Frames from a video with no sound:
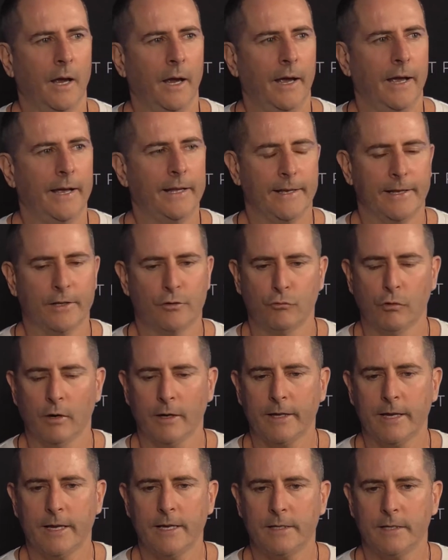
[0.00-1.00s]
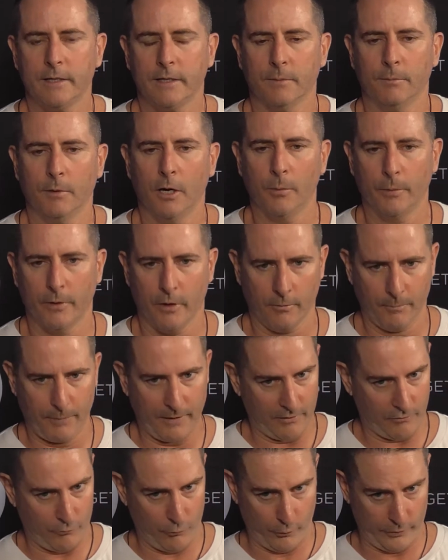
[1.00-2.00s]
It's really easy at the moment. I've been
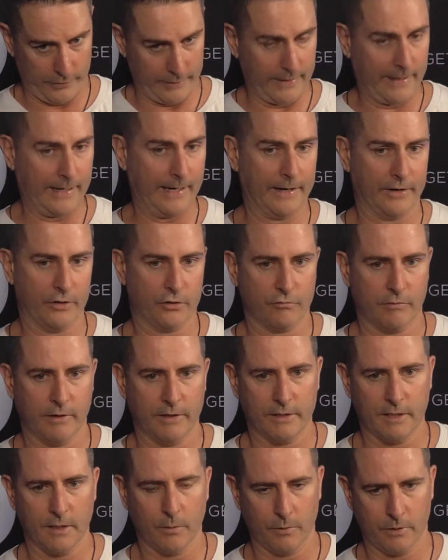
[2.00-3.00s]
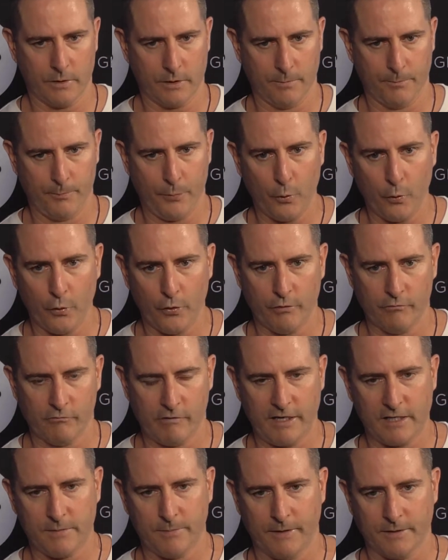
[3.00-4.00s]
through it in harness racing with the Perd and
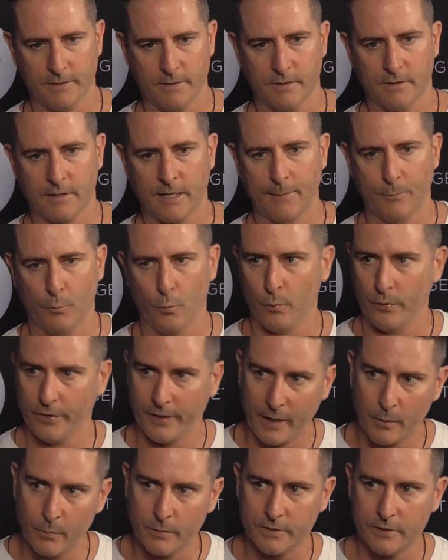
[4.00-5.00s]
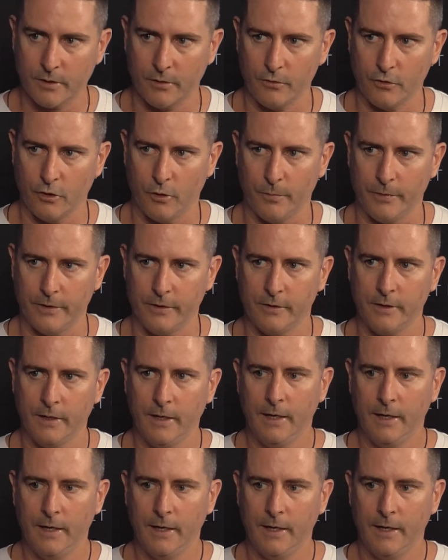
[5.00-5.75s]
Rasmussen stable when they were so dominant.